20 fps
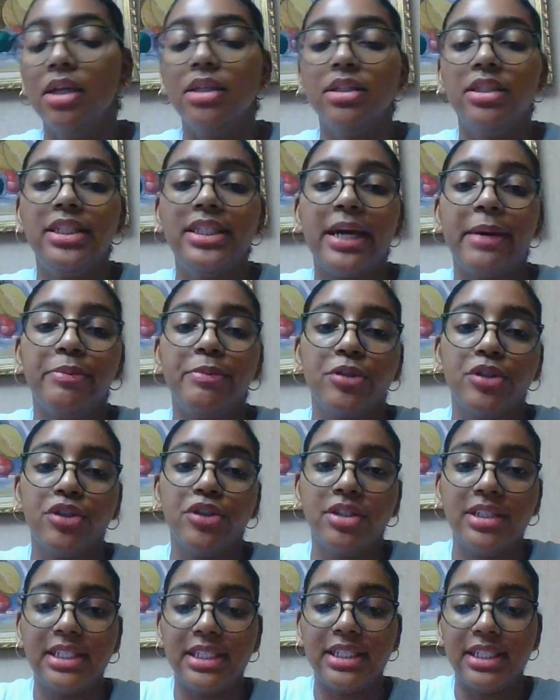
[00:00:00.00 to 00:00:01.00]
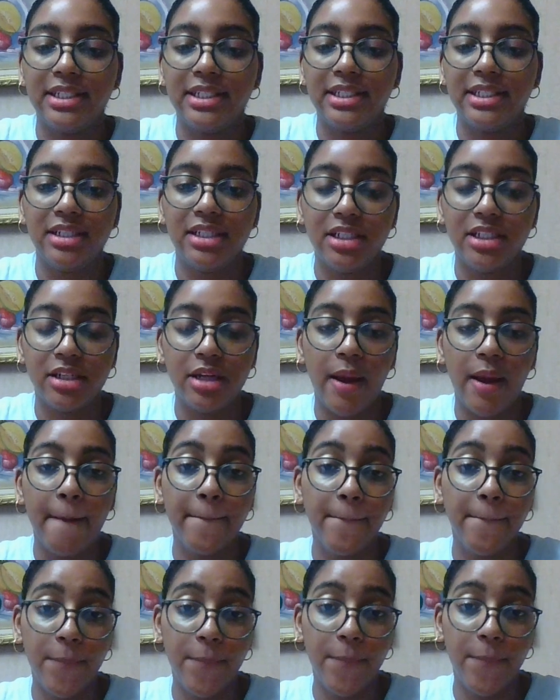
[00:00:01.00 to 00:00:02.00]
Chapter 16,
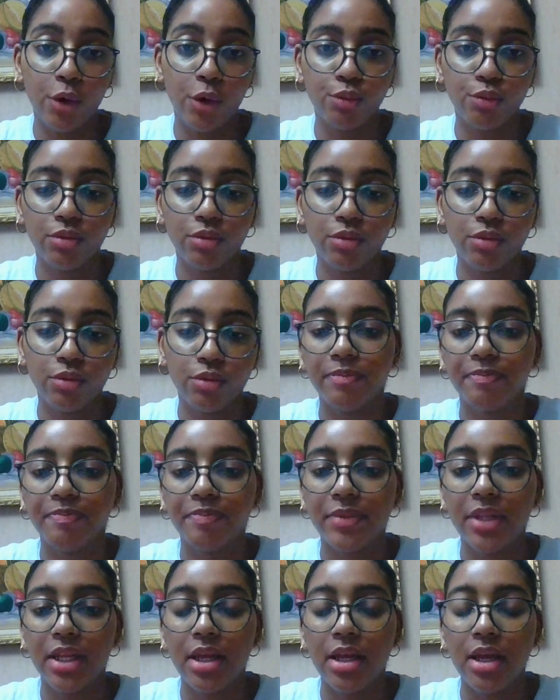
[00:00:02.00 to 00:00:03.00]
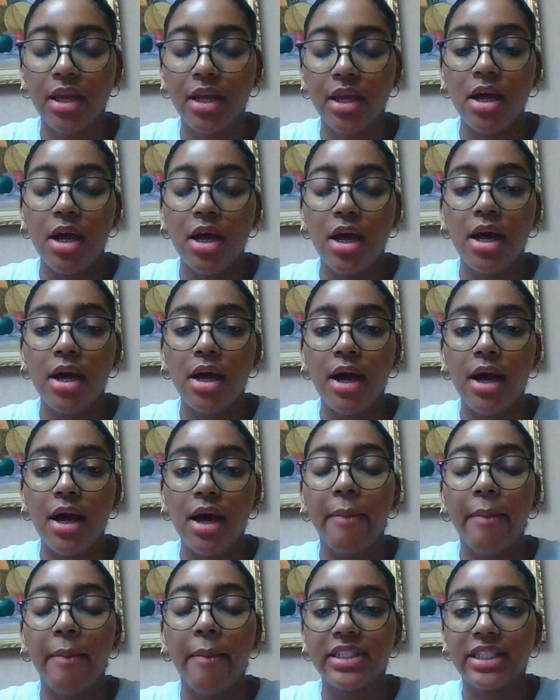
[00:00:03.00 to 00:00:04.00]
Bones.
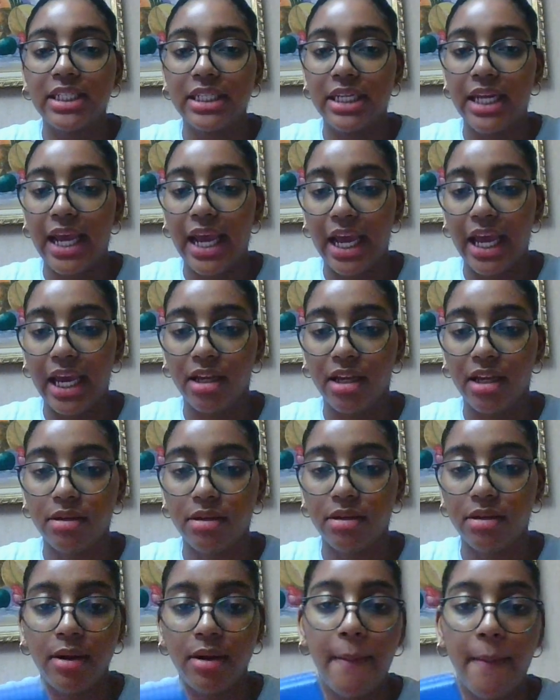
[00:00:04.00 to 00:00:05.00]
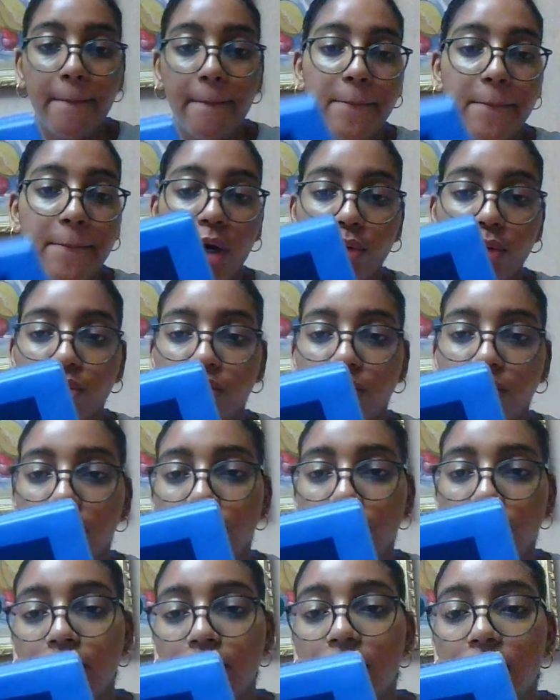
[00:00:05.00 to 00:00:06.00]
Opposite A,
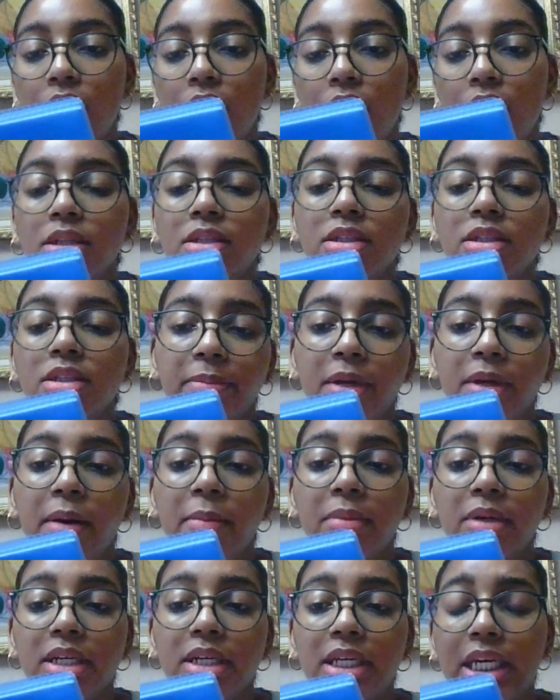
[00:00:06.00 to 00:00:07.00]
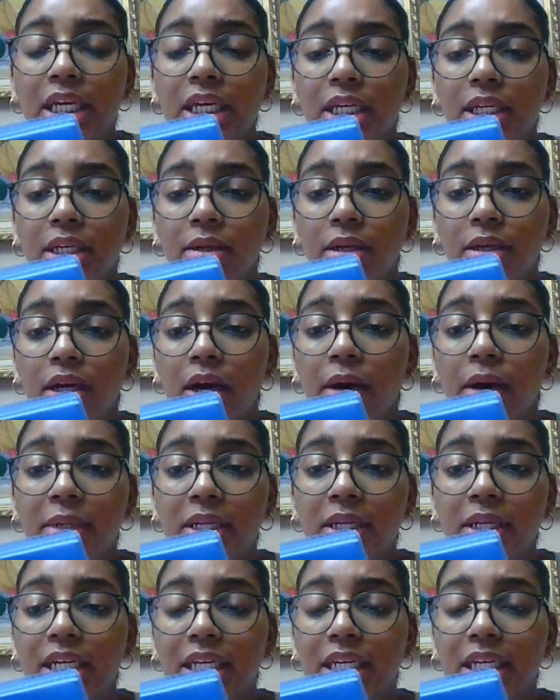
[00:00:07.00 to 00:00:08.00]
bones. Some
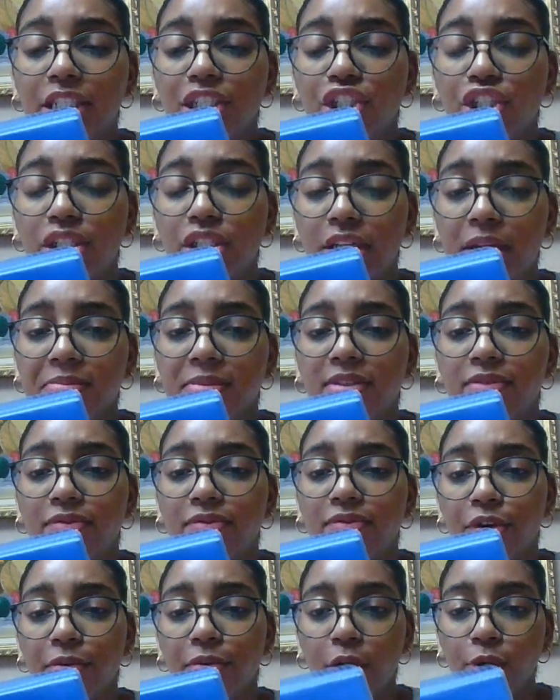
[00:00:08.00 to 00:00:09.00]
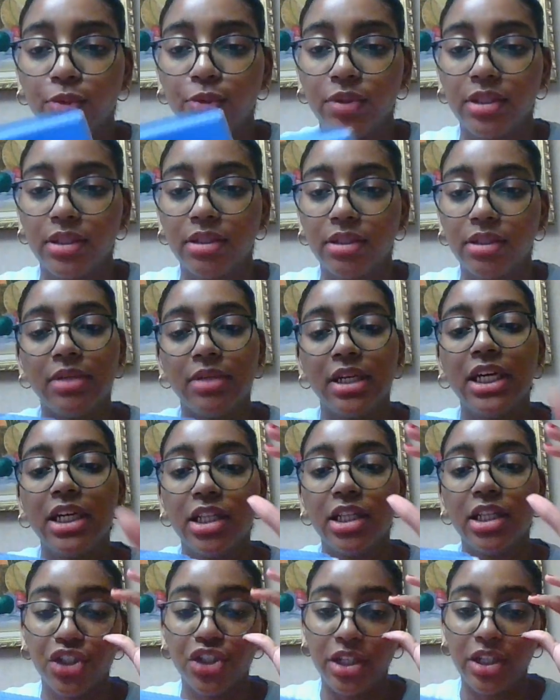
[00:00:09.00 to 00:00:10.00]
common English names for bones.
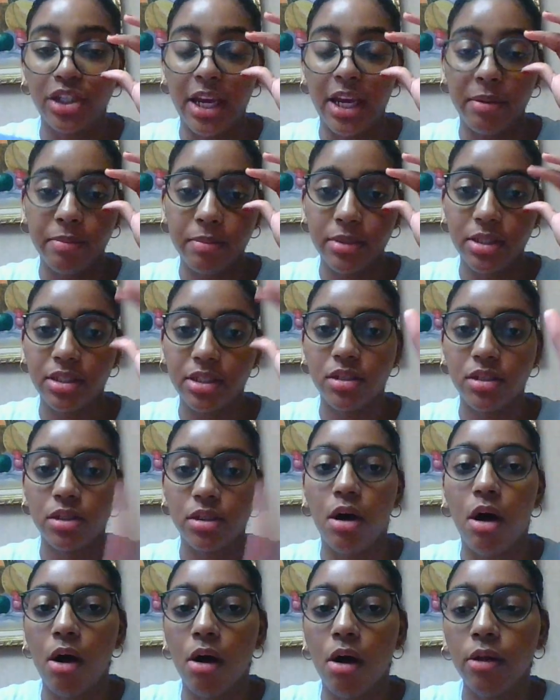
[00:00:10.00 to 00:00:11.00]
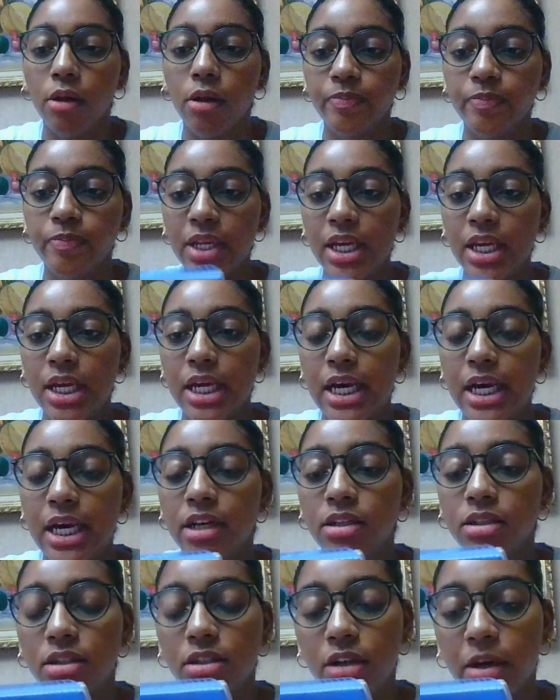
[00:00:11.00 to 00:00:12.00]
English name, skull.
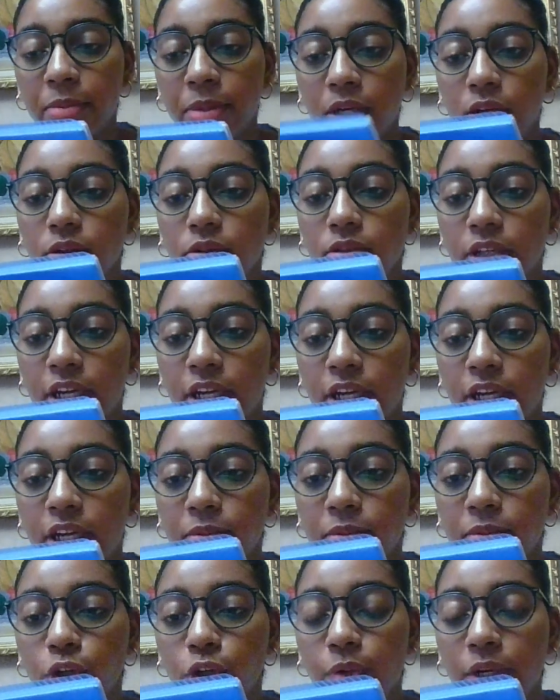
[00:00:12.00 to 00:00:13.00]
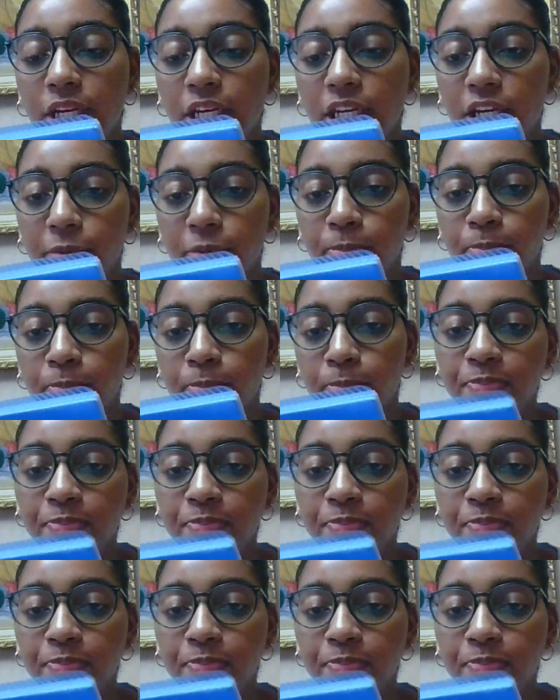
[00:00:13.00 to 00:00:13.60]
Anatomical name, cranium.